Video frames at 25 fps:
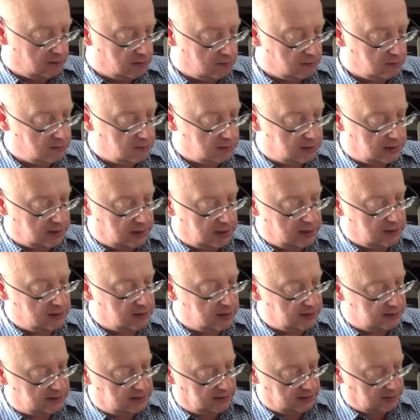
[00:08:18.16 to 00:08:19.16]
okay,
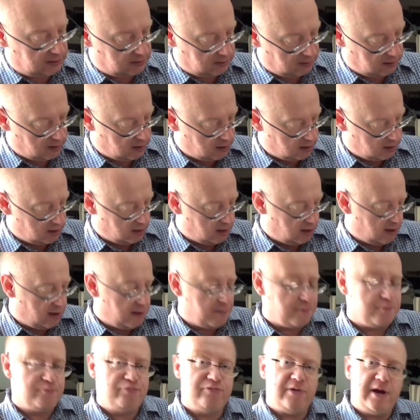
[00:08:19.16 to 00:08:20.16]
that's it.
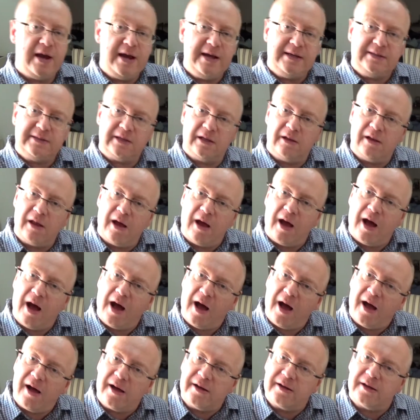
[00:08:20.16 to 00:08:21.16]
Brakes a lot
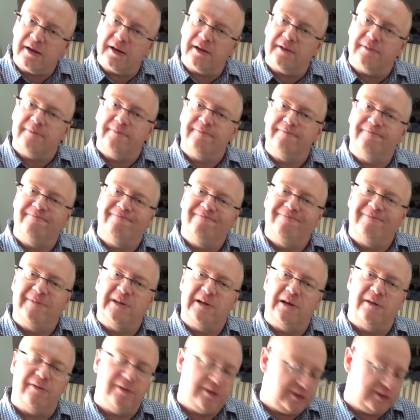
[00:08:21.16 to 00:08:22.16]
harder than on the